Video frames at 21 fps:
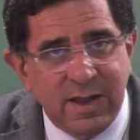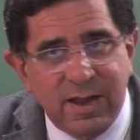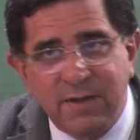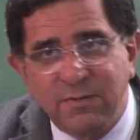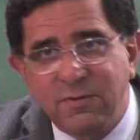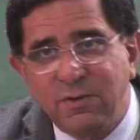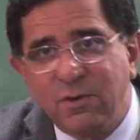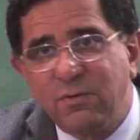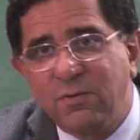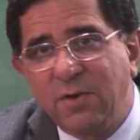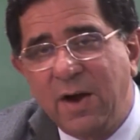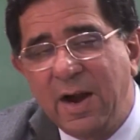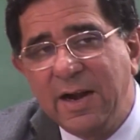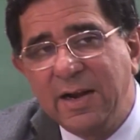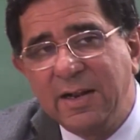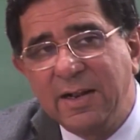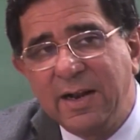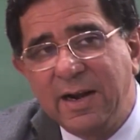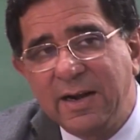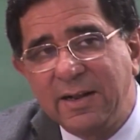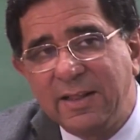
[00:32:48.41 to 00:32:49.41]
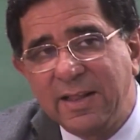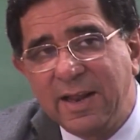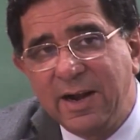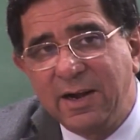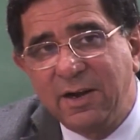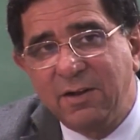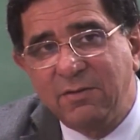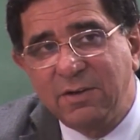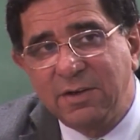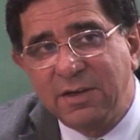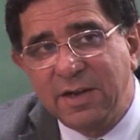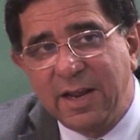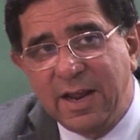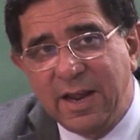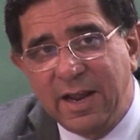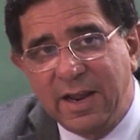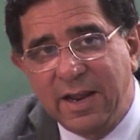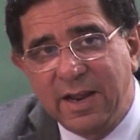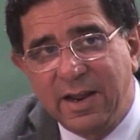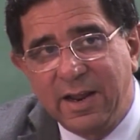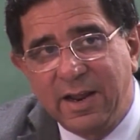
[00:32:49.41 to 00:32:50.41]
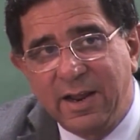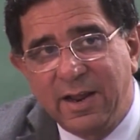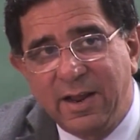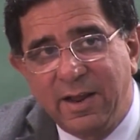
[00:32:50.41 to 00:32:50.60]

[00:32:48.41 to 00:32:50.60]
If you find that at the end of the year